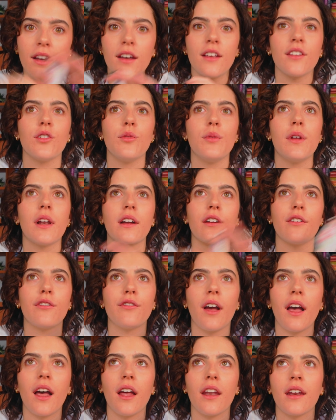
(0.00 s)
So it'd be like a
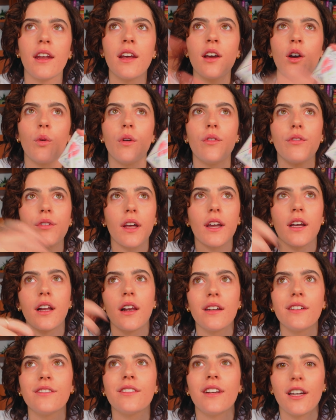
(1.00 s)
fan with like a
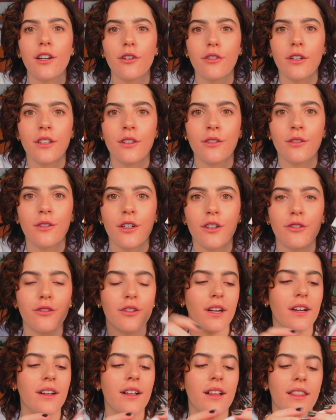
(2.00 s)
love letter written all
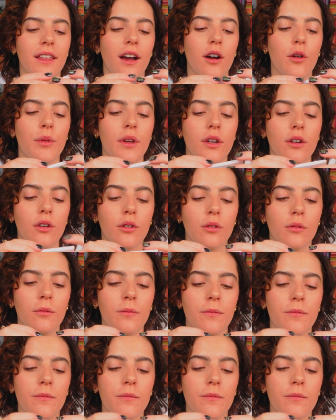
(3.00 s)
over it. That would be cool.